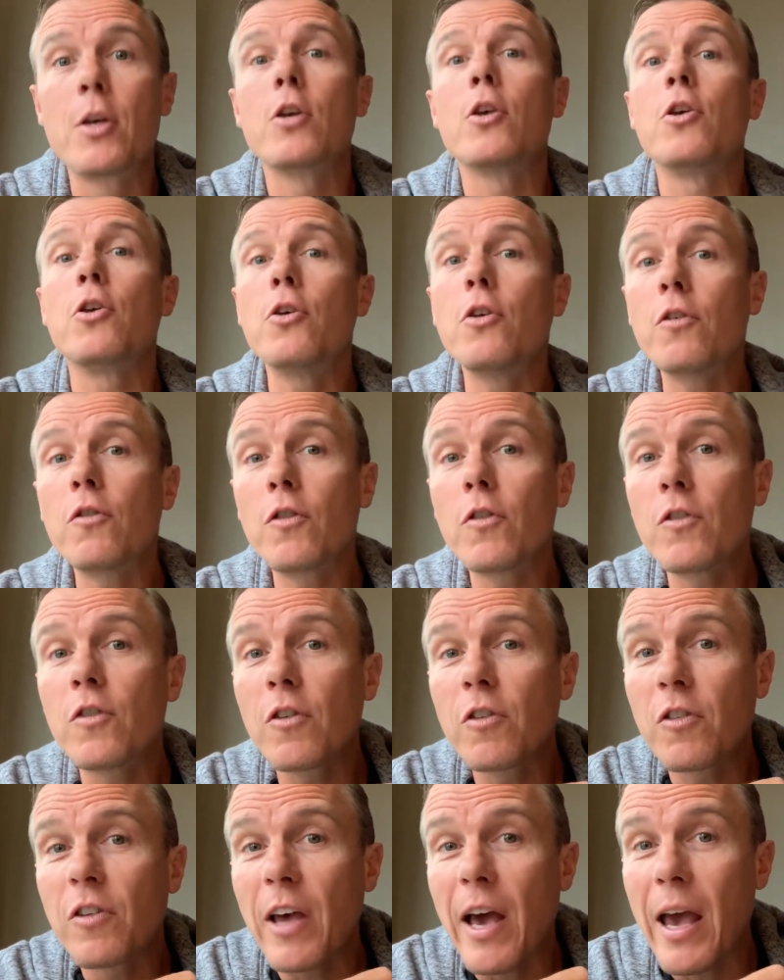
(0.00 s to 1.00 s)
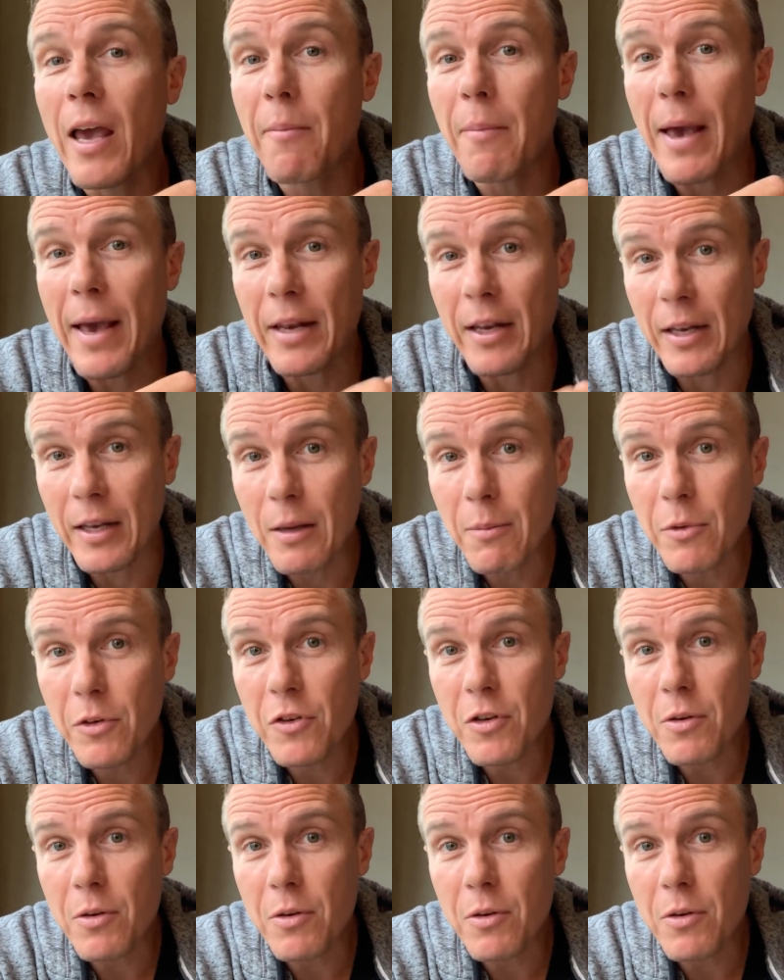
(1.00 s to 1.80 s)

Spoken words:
Uses the same anonymity